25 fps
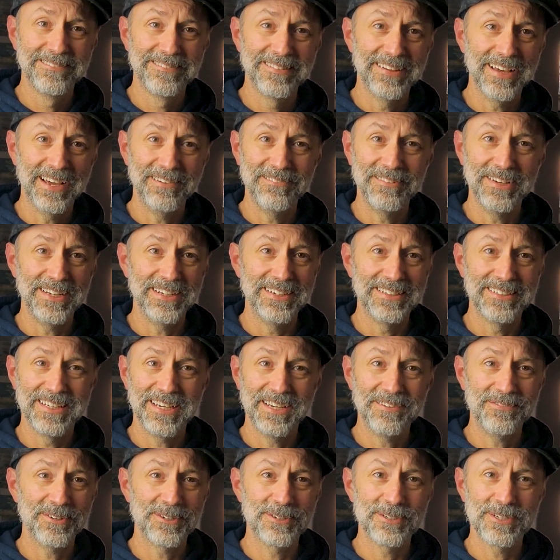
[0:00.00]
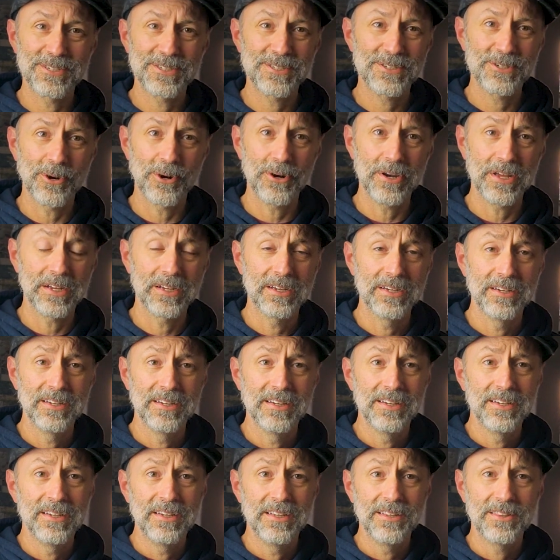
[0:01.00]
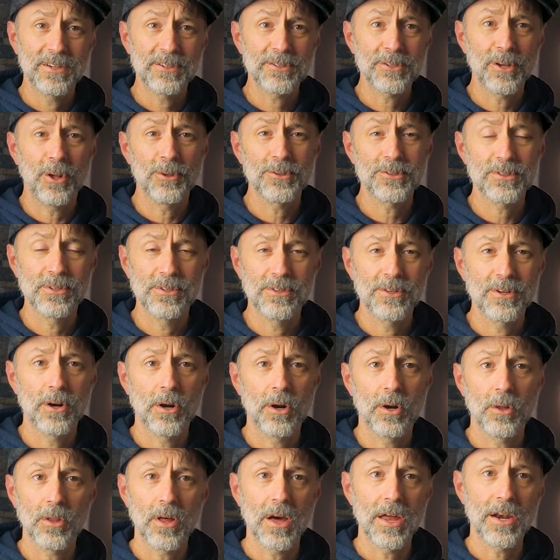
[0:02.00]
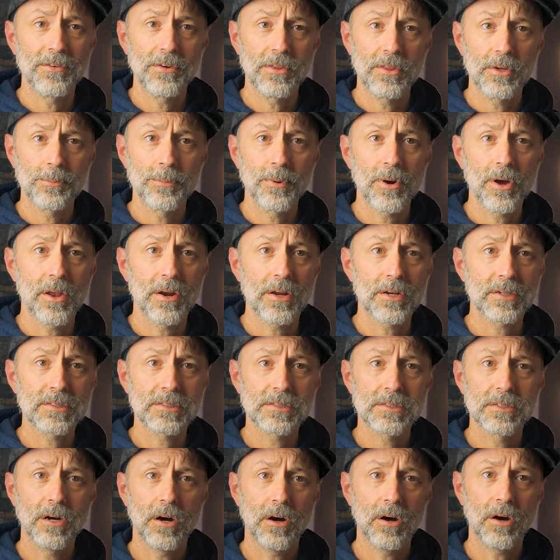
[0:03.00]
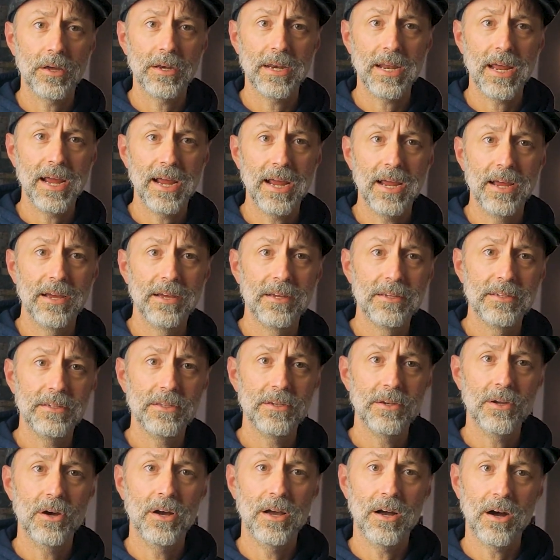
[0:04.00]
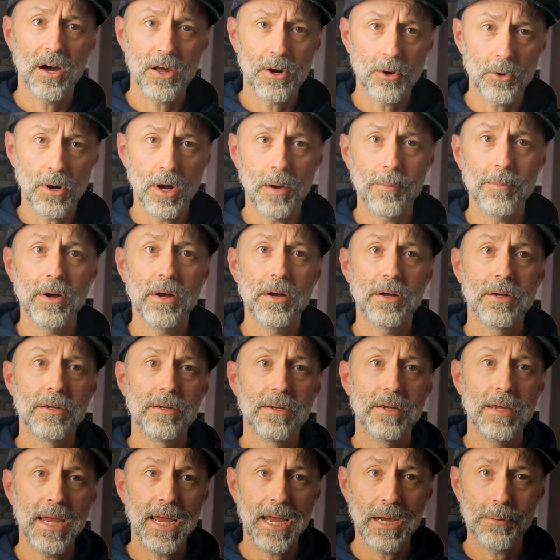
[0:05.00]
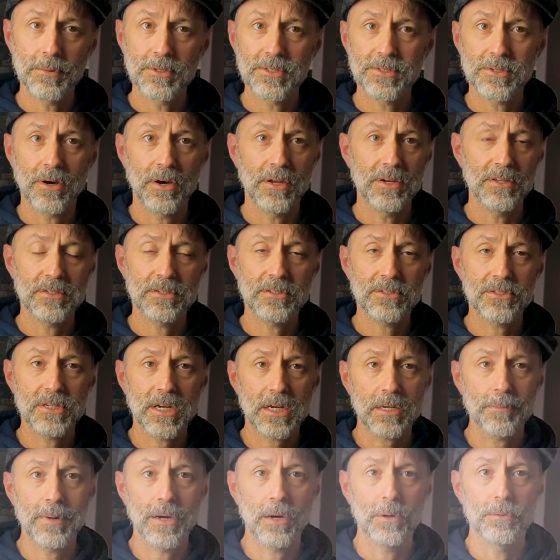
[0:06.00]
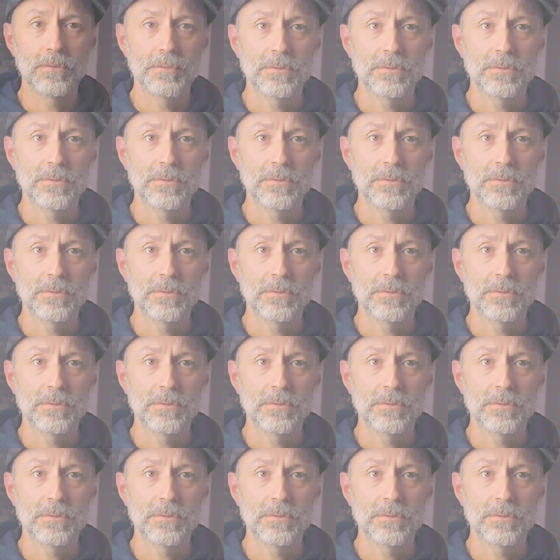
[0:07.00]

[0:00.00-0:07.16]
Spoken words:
I mean, if you're just starting, there are a lot of other products on Autorama, Amazon, and you can check them out.